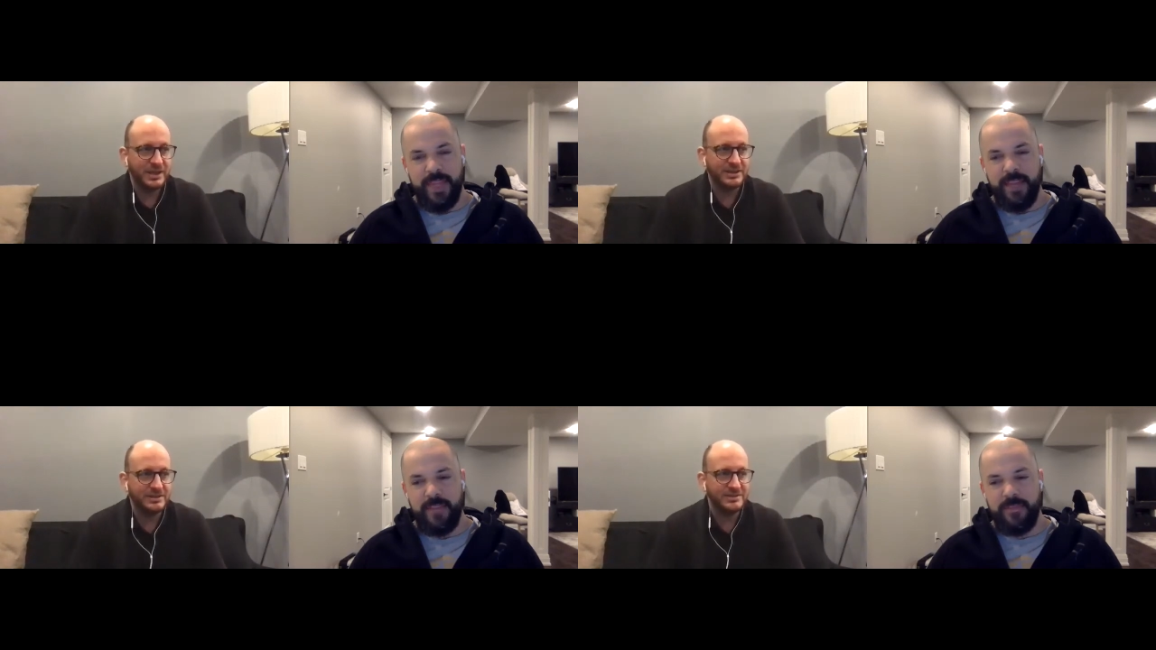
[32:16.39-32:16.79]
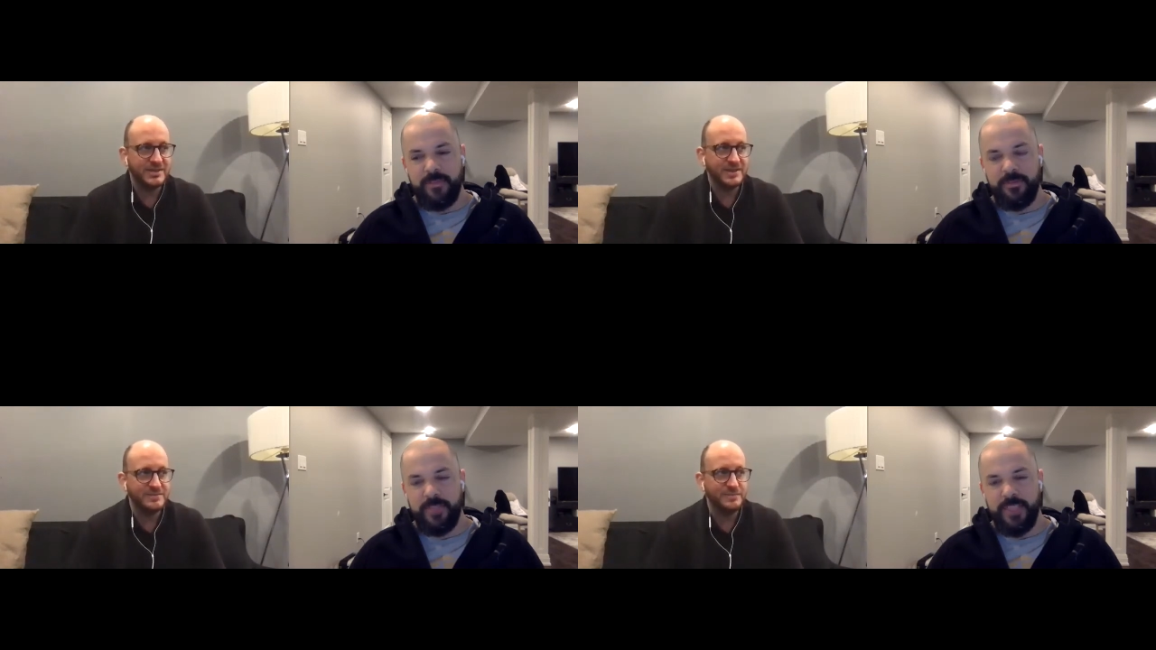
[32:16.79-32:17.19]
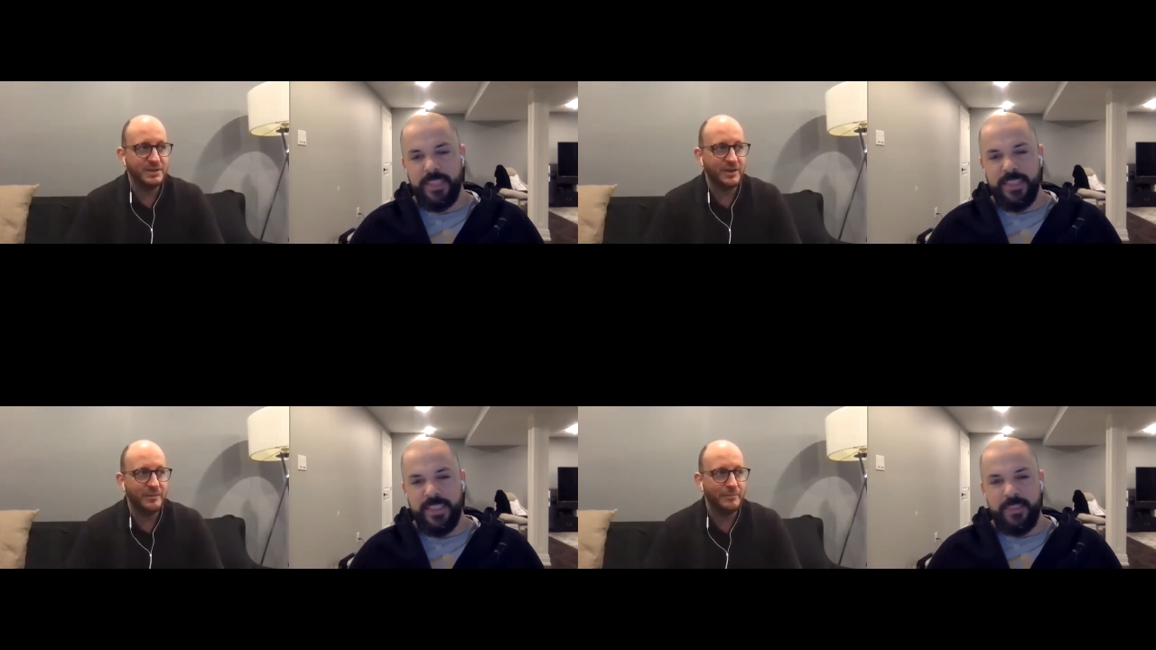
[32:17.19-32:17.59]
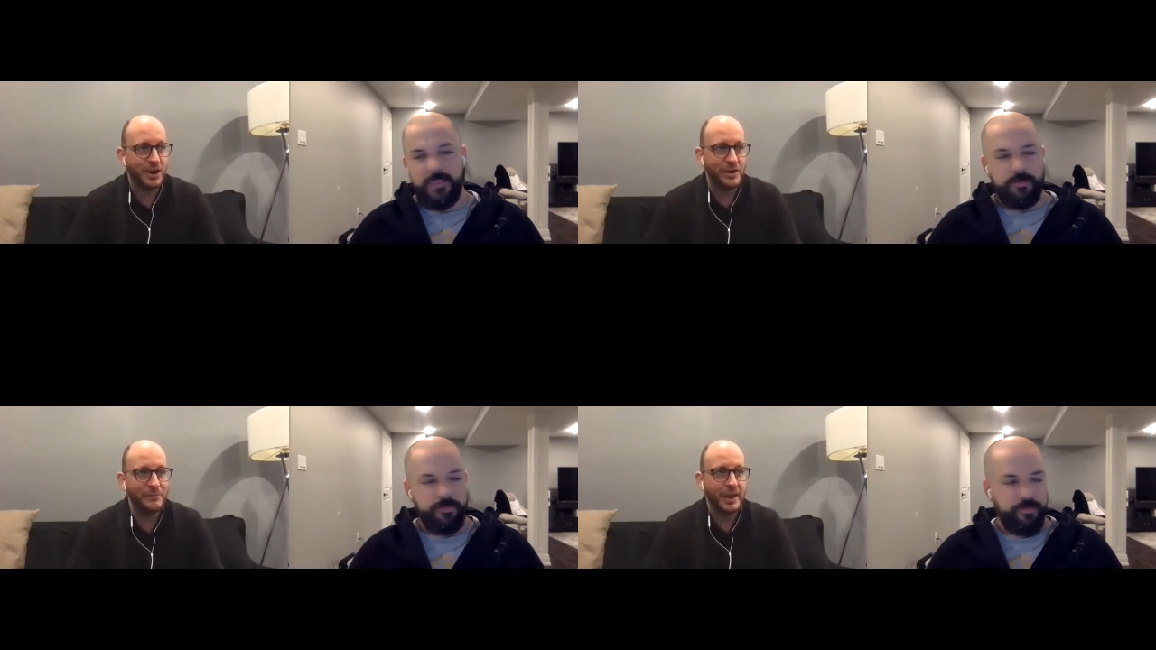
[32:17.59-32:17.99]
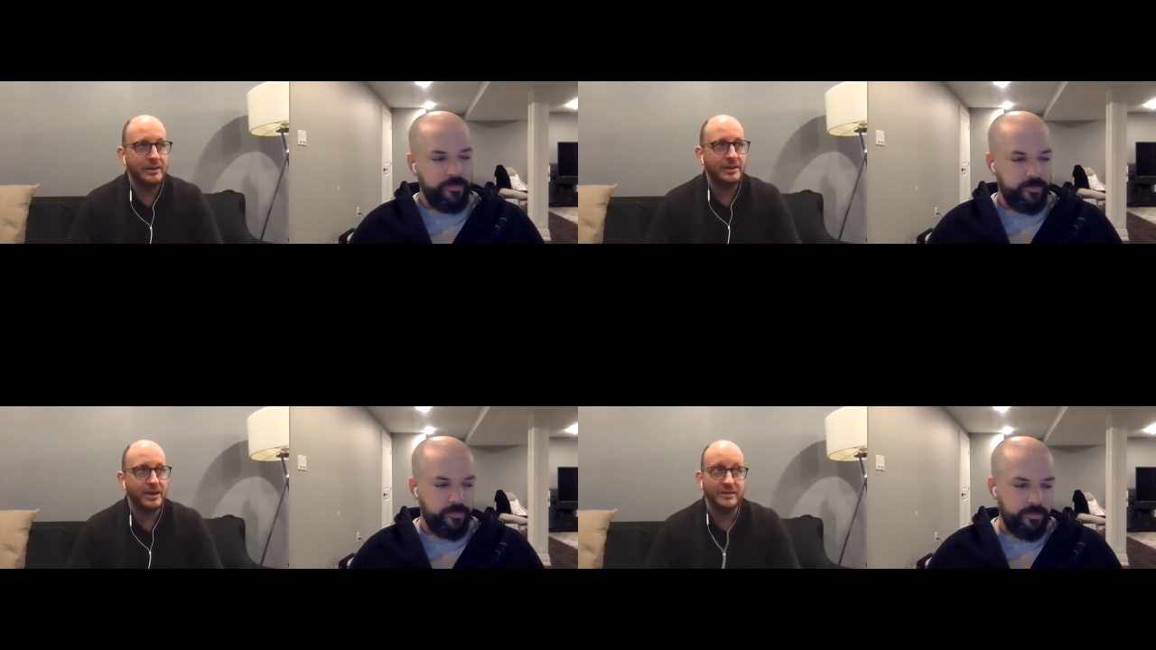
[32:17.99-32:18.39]
Speaker 1: this has become my man
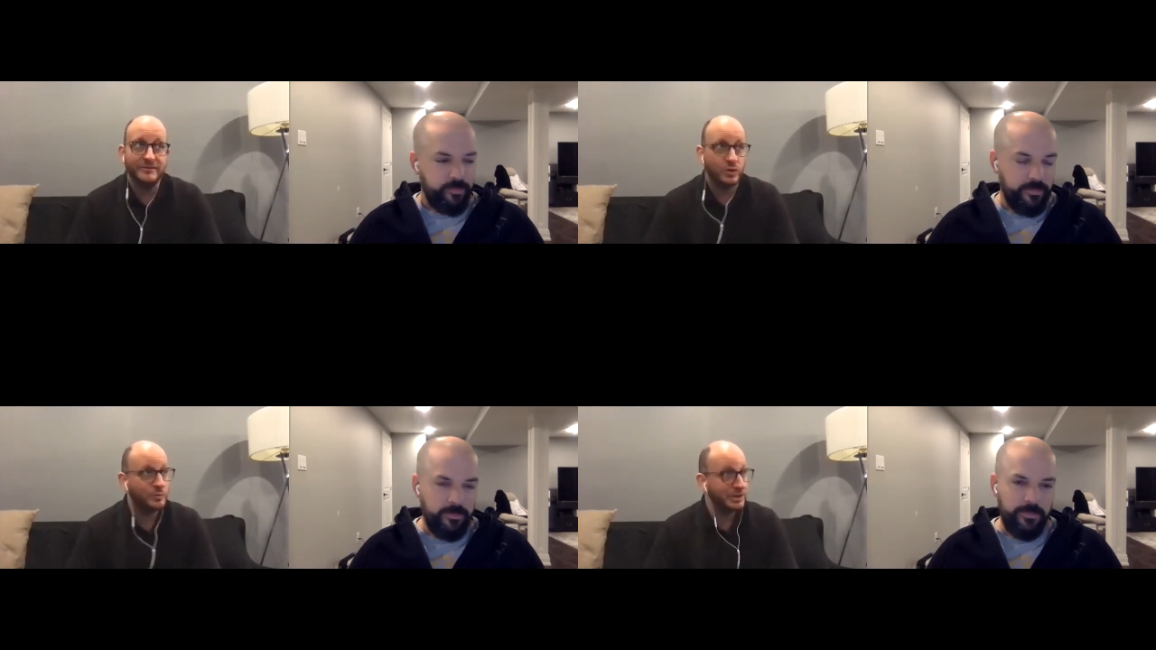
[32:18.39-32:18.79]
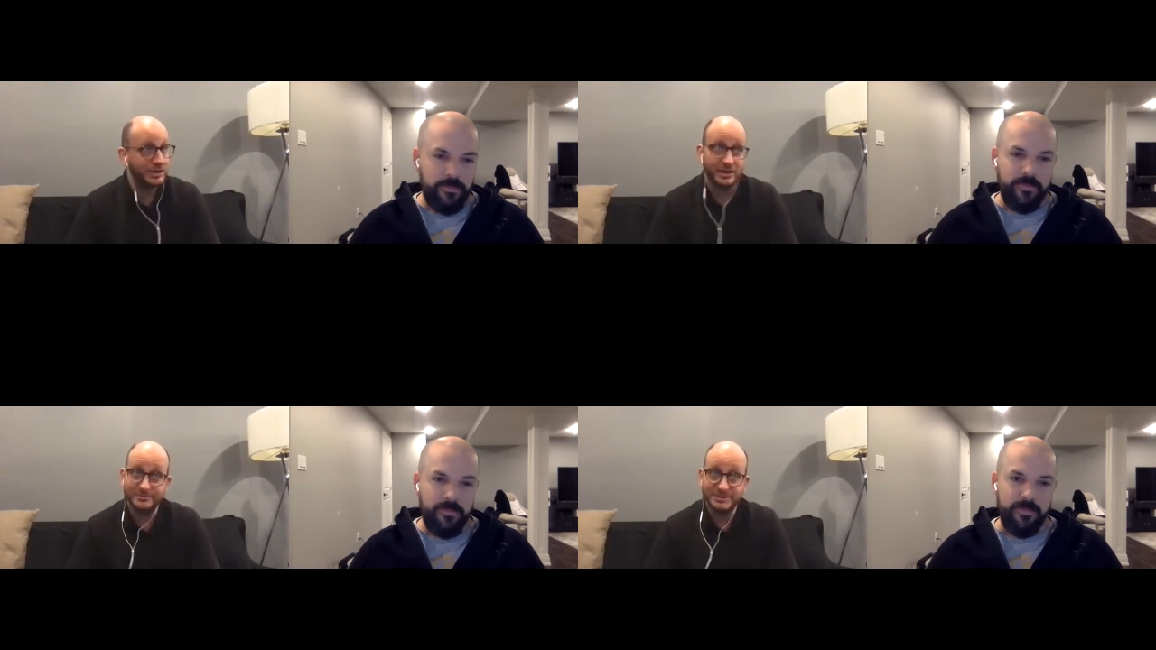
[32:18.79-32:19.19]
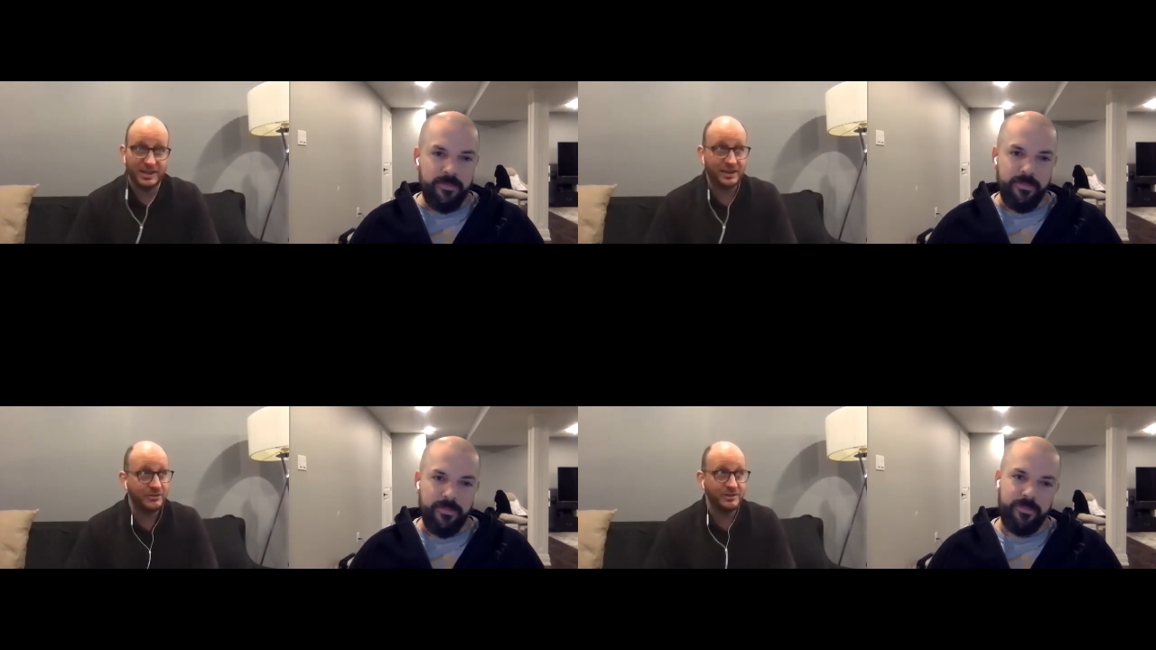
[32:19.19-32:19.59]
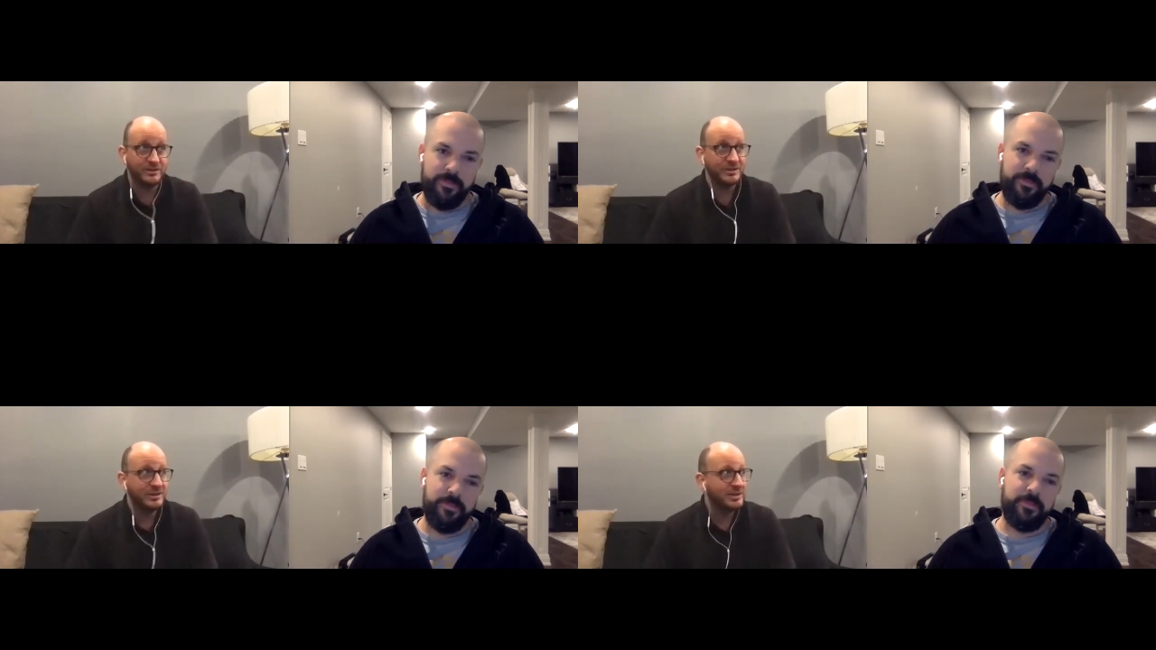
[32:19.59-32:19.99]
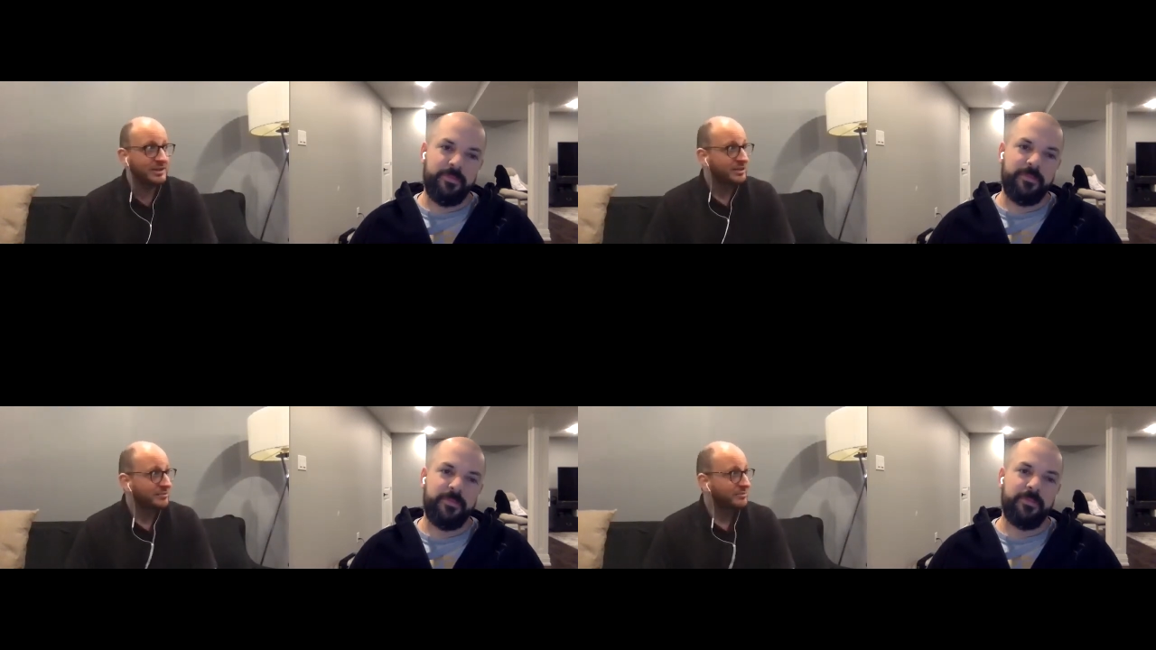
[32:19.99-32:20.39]
cave. Nobody comes down here
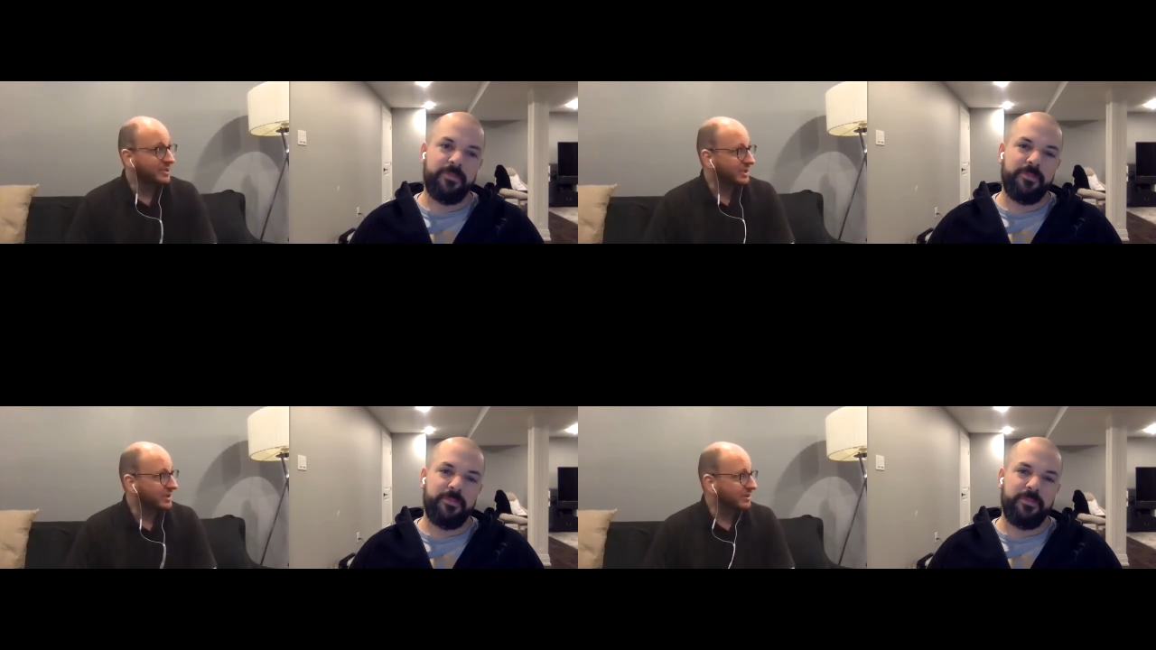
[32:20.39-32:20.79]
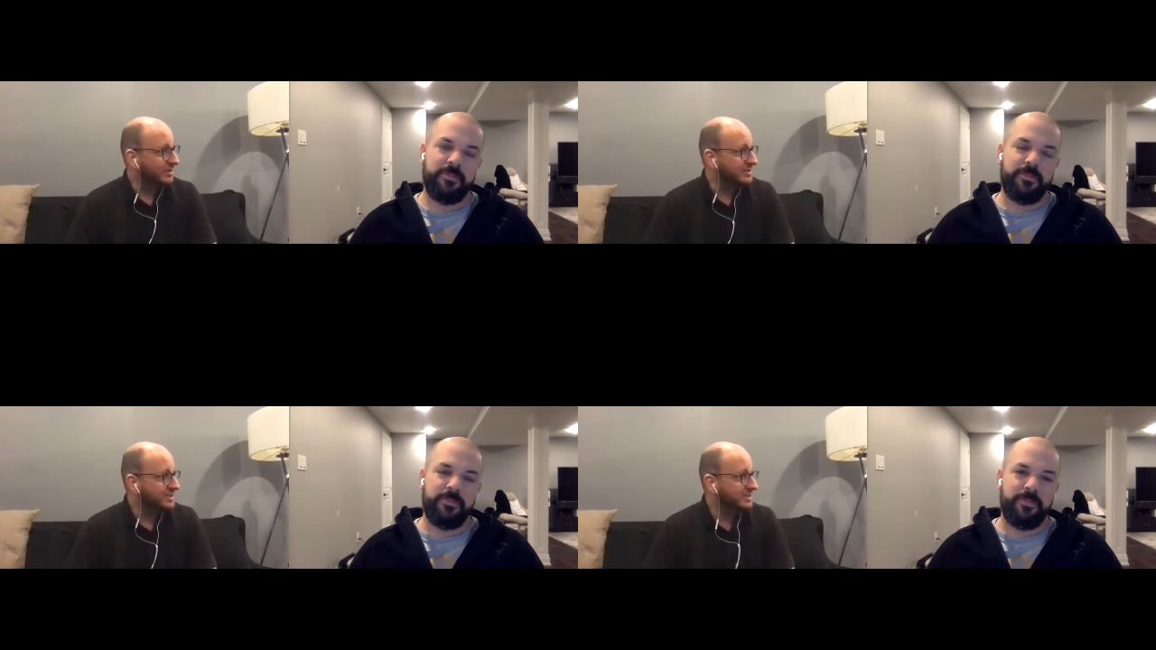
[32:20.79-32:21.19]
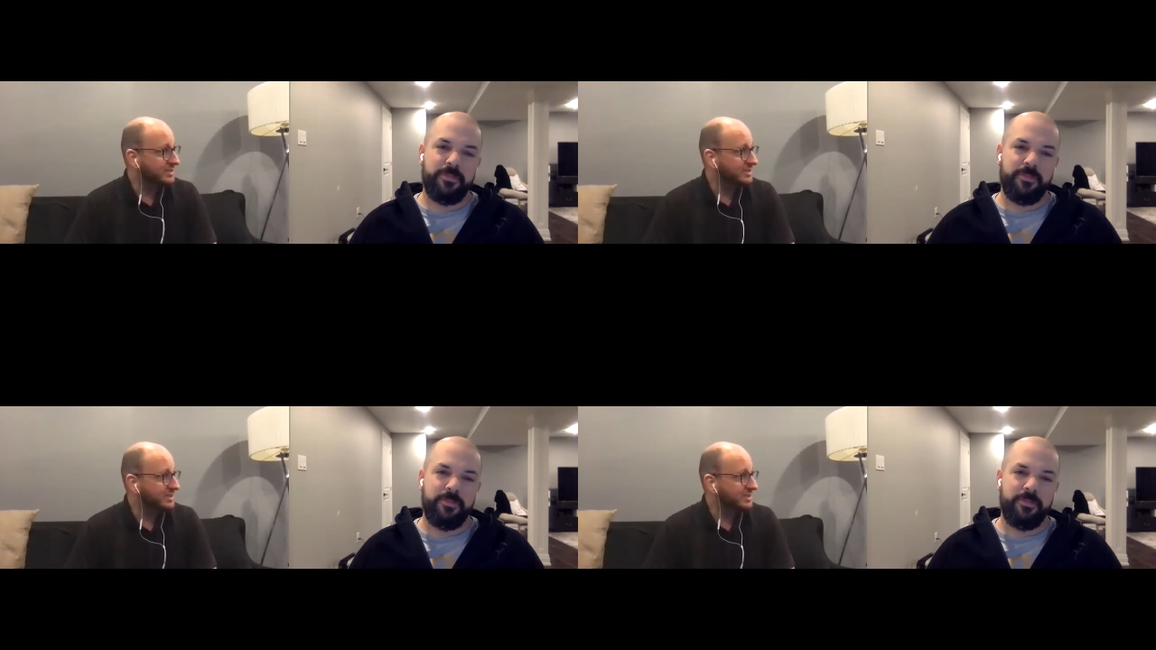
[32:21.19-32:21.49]
because